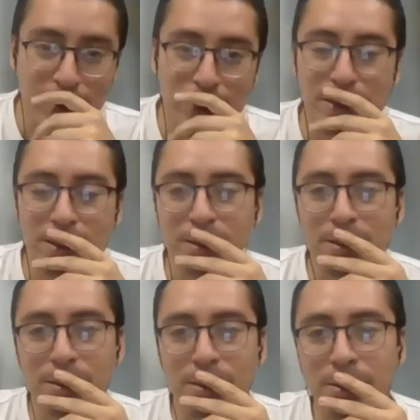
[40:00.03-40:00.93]
definitely
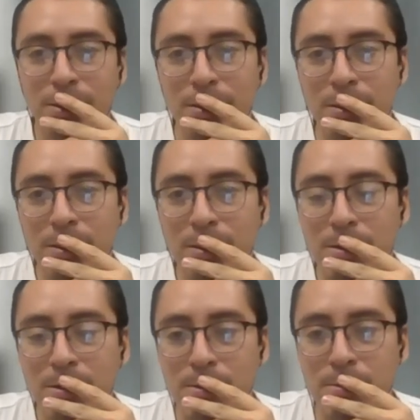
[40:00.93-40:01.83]
inspiring too. So
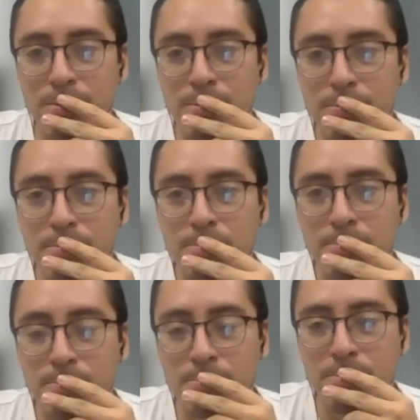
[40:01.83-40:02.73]
yeah, even